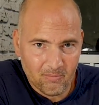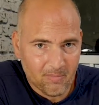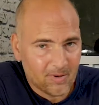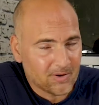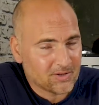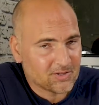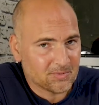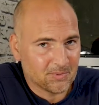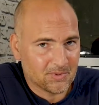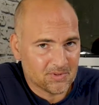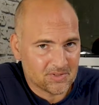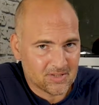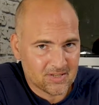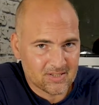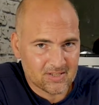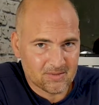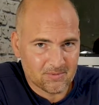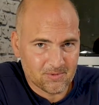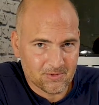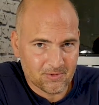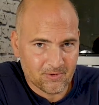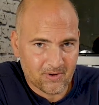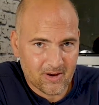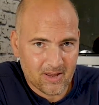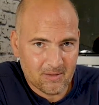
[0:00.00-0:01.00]
Most of my
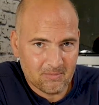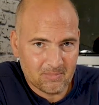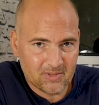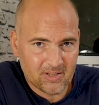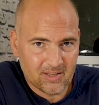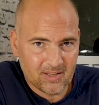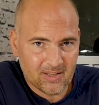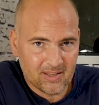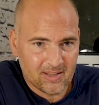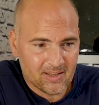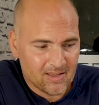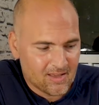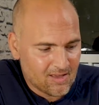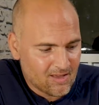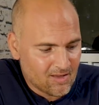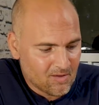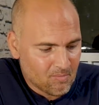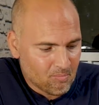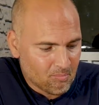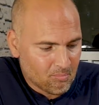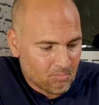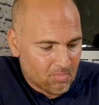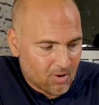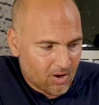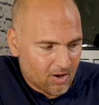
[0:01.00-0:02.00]
systems are AMD,
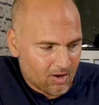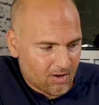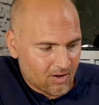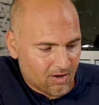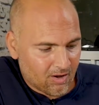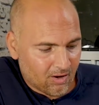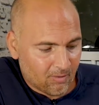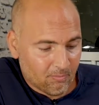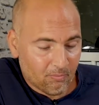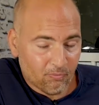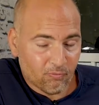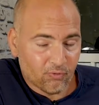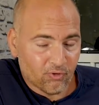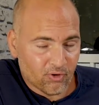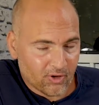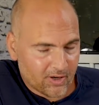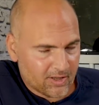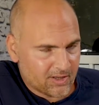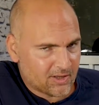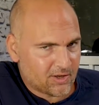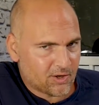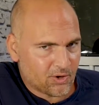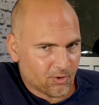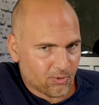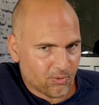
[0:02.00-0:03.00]
but I'm really
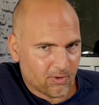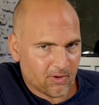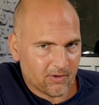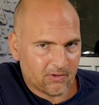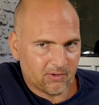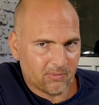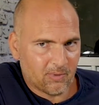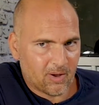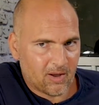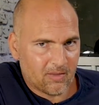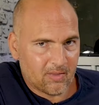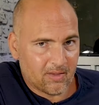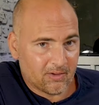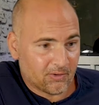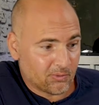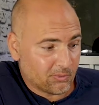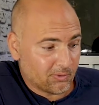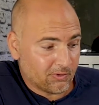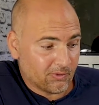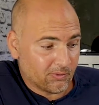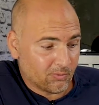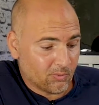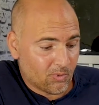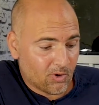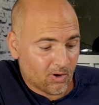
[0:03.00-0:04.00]
curious about this,
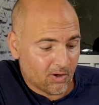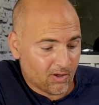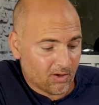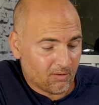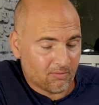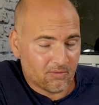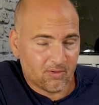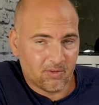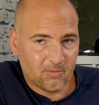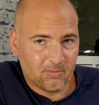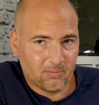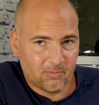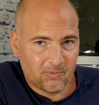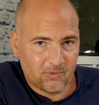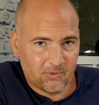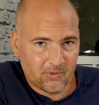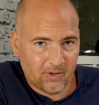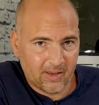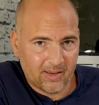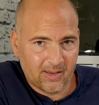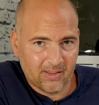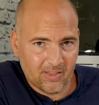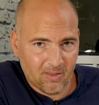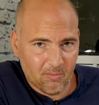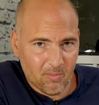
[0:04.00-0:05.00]
which is why I've
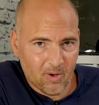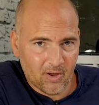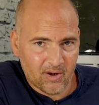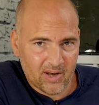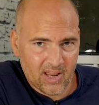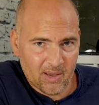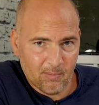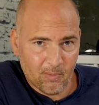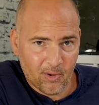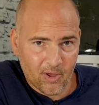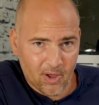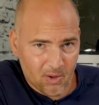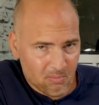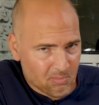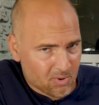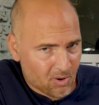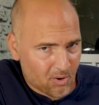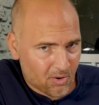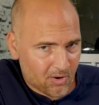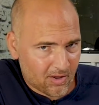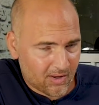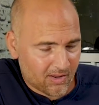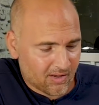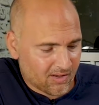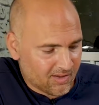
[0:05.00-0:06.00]
taken the money out of my own
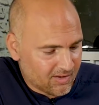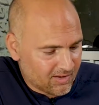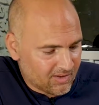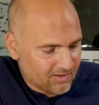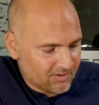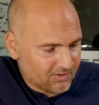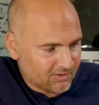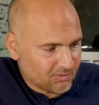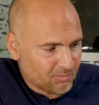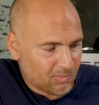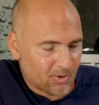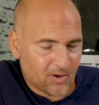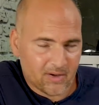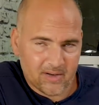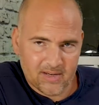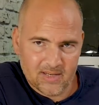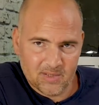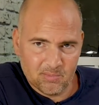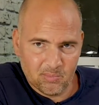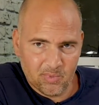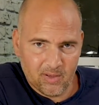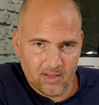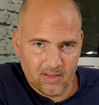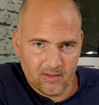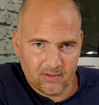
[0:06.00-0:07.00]
pocket to buy these
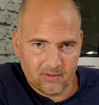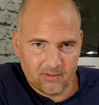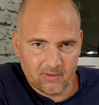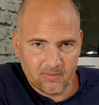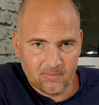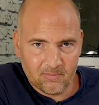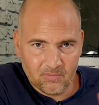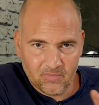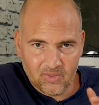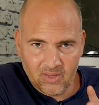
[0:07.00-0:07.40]
bits.